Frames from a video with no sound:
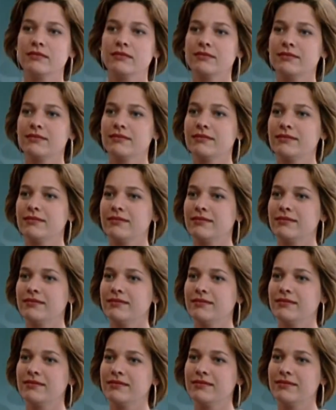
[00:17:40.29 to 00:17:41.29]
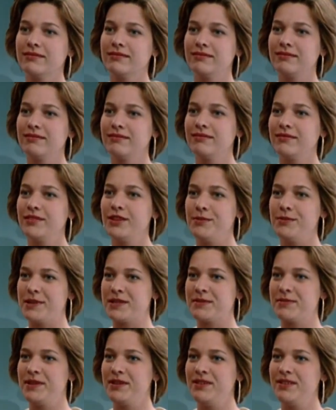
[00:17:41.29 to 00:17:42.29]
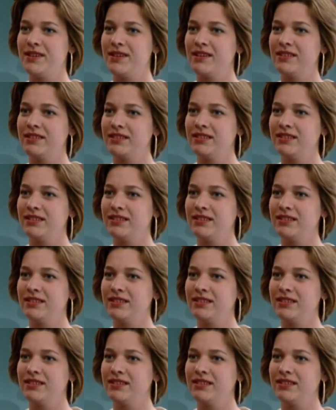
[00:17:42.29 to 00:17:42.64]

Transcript: films, and in this movie, he and two other